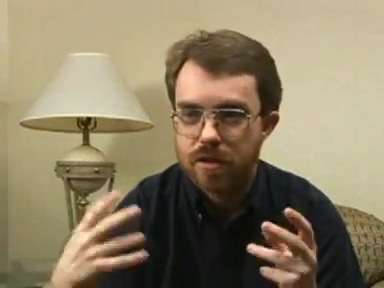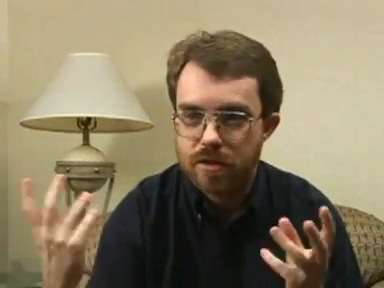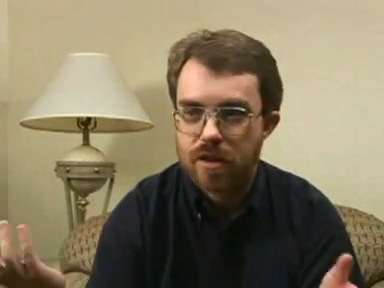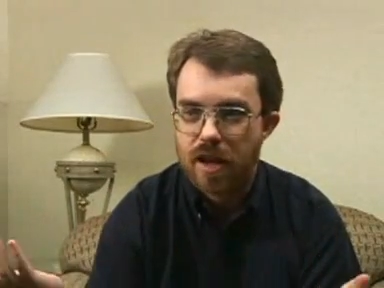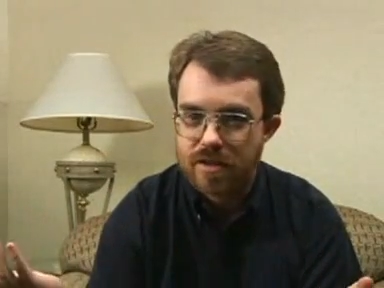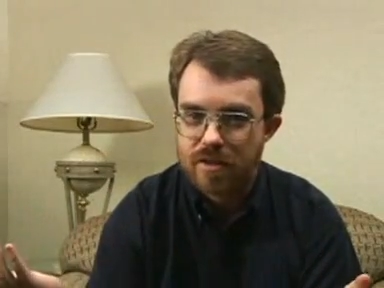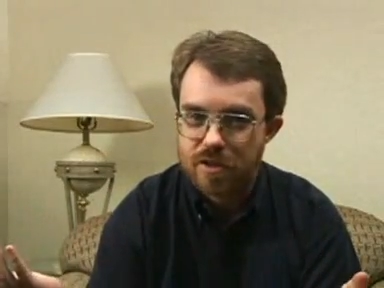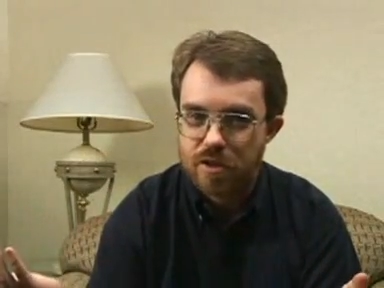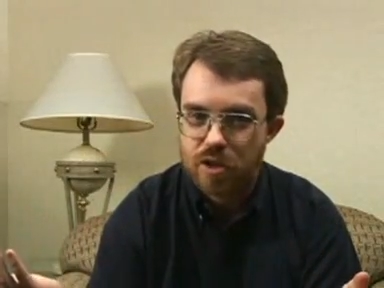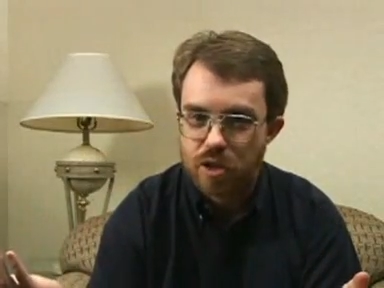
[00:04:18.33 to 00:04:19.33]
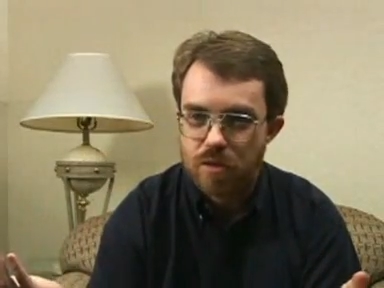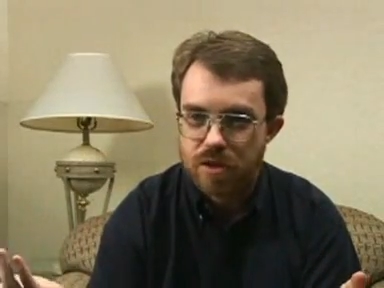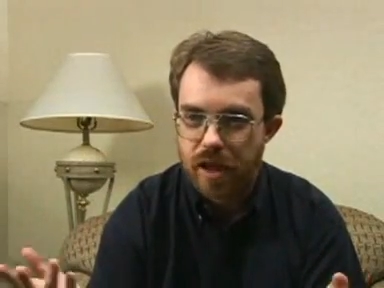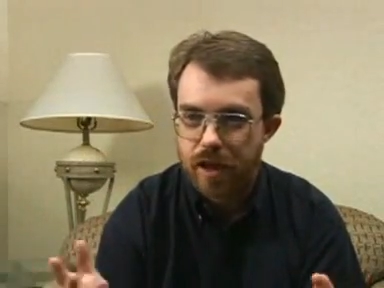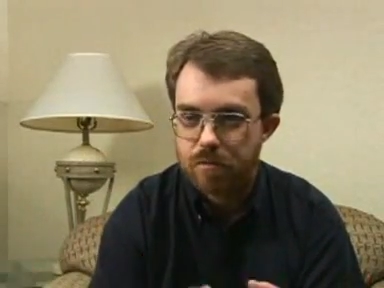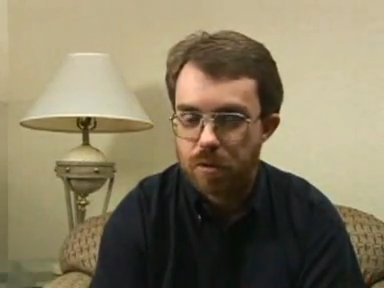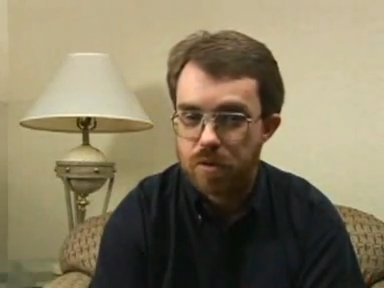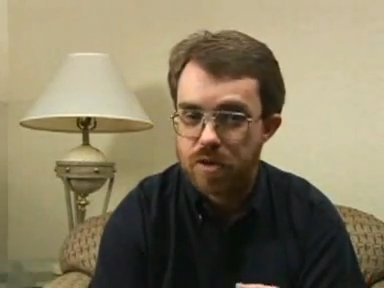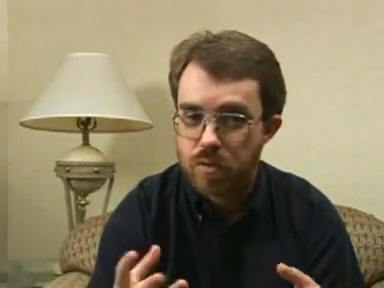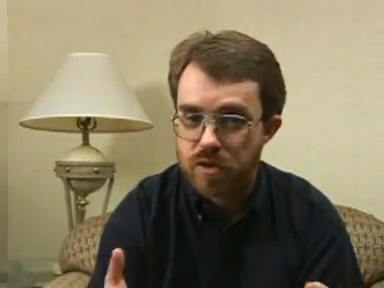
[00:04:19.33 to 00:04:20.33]
There's lots of things you can do with a knife. But
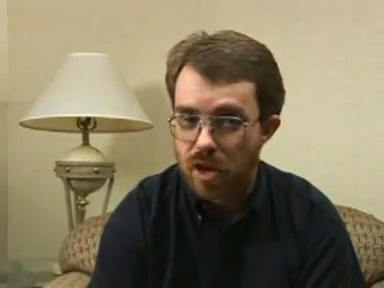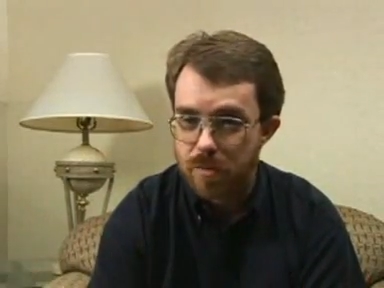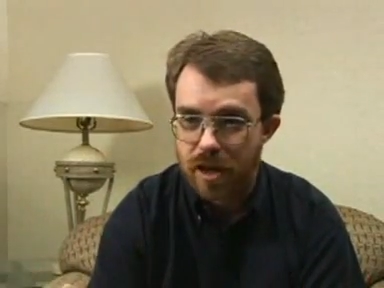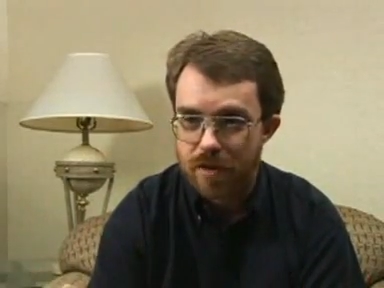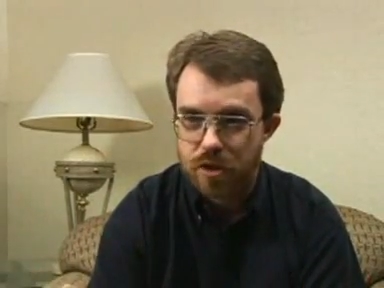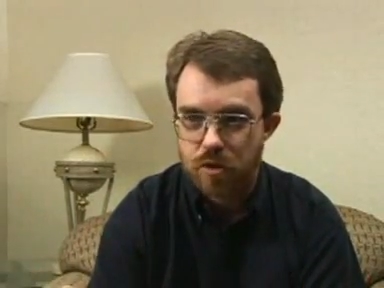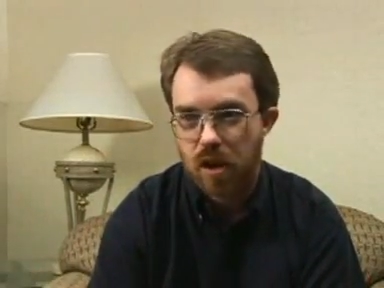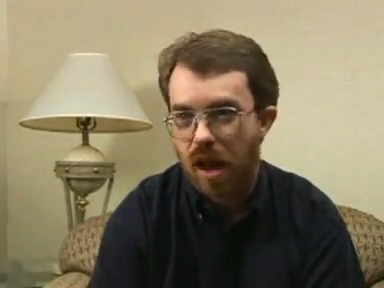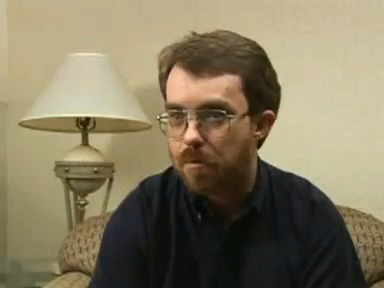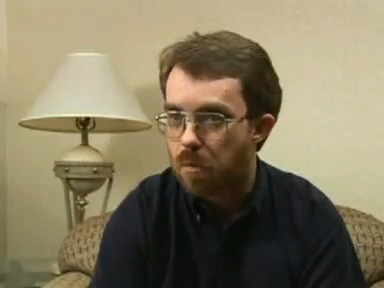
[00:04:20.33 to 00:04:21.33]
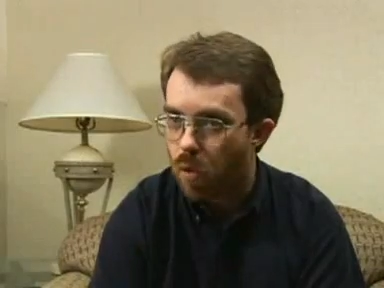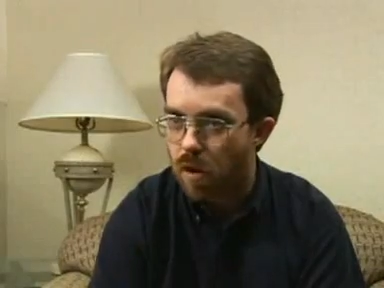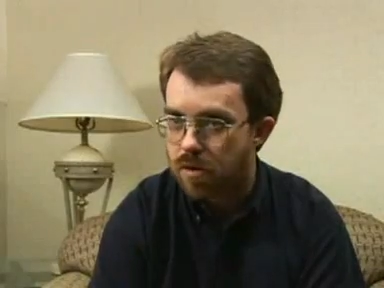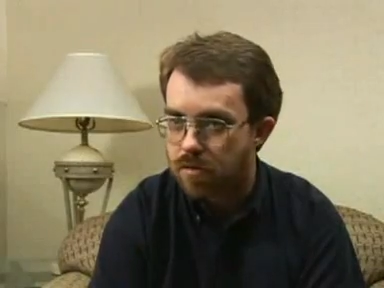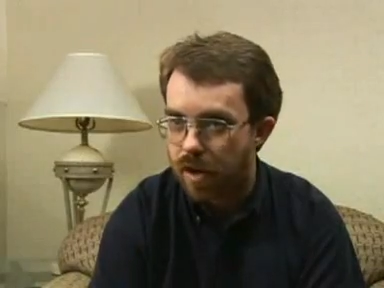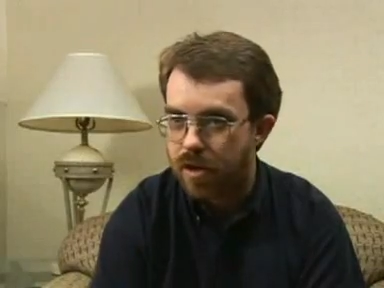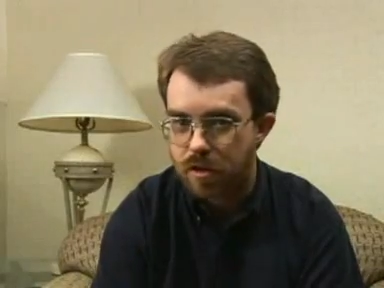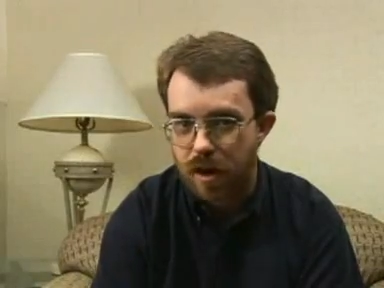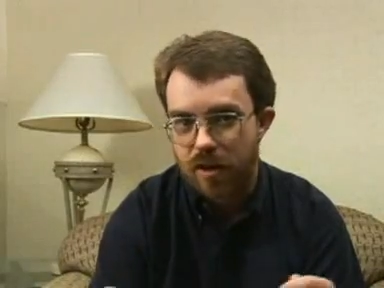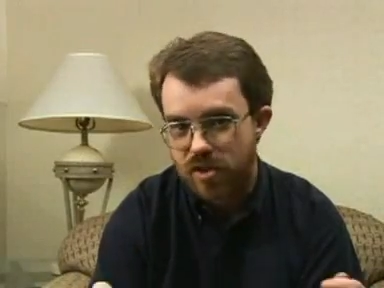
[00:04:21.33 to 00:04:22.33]
with a Swiss Army knife, you can do a lot more, right?
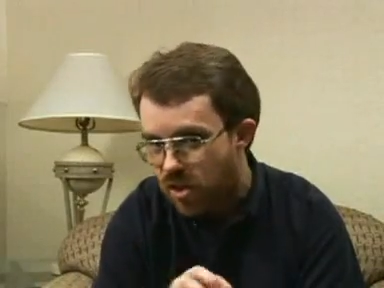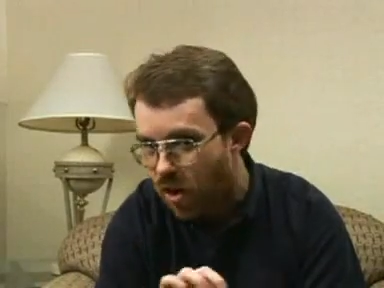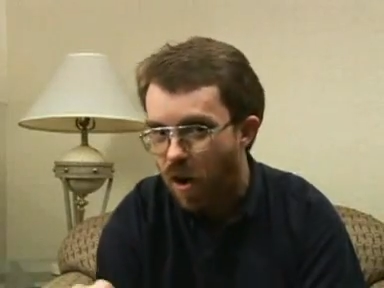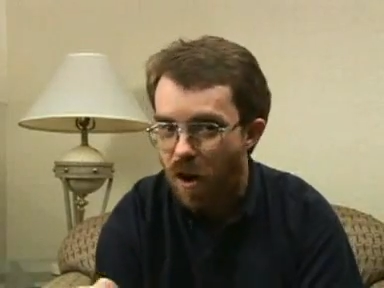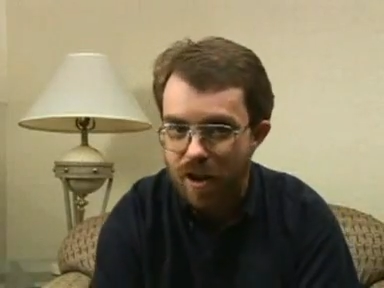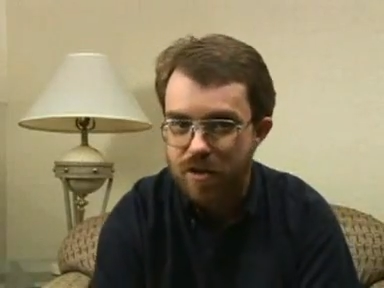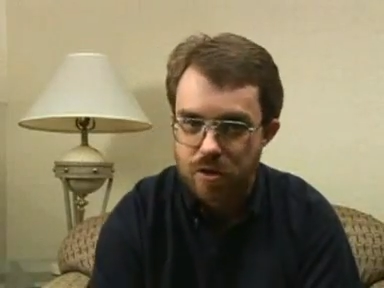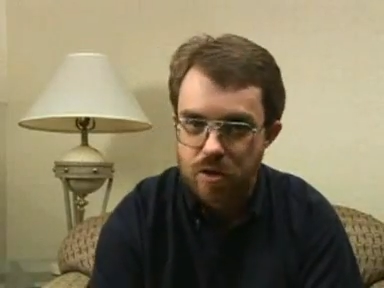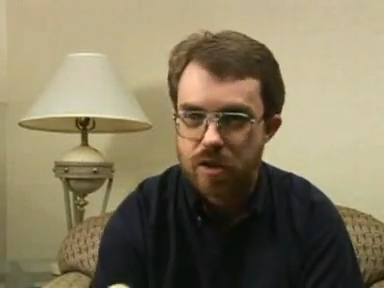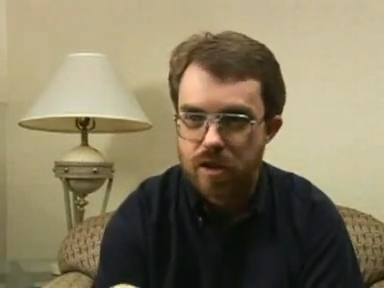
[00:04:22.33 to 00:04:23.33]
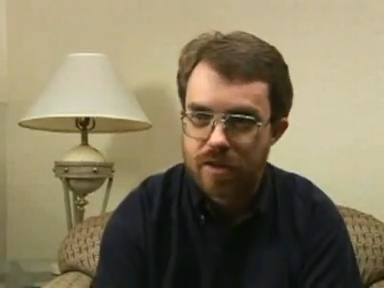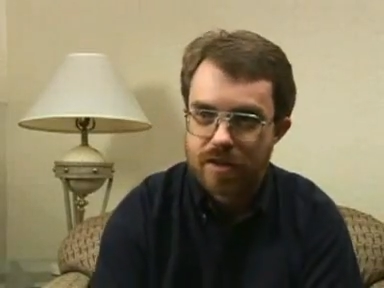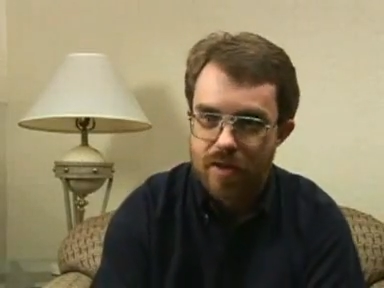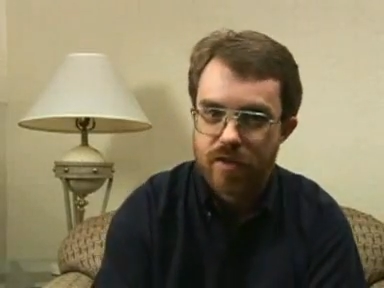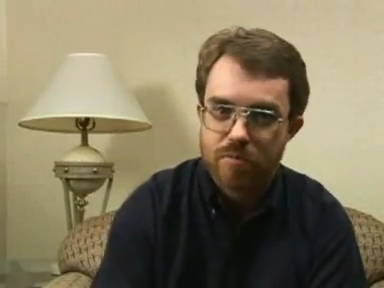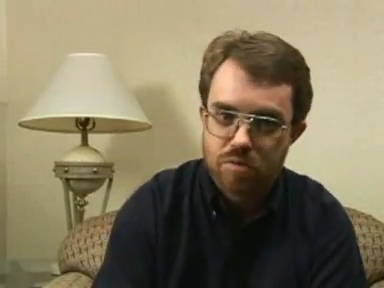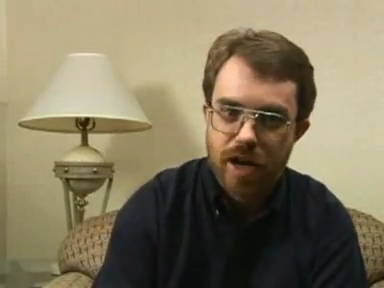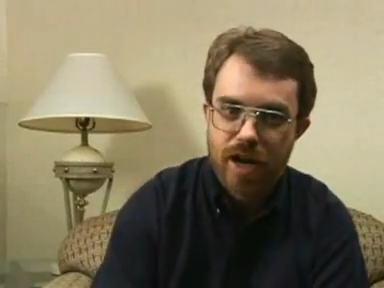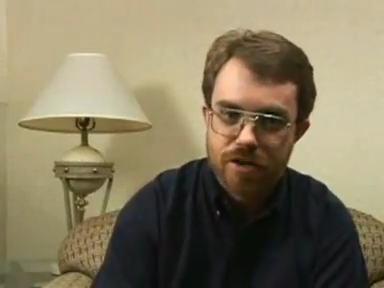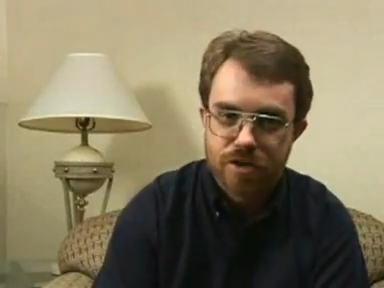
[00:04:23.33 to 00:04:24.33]
You got a saw, and so you can cut down that
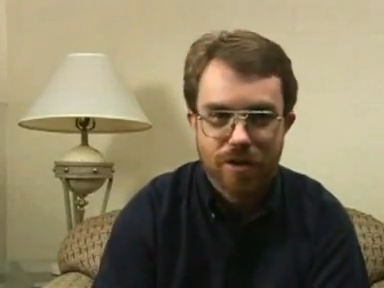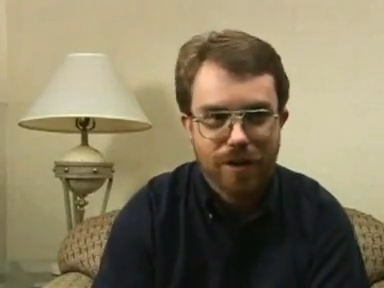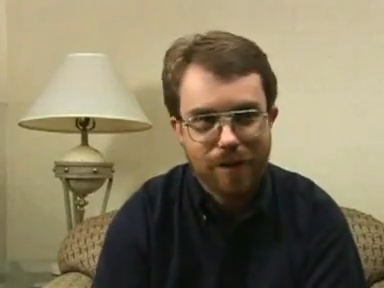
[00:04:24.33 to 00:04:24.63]
branch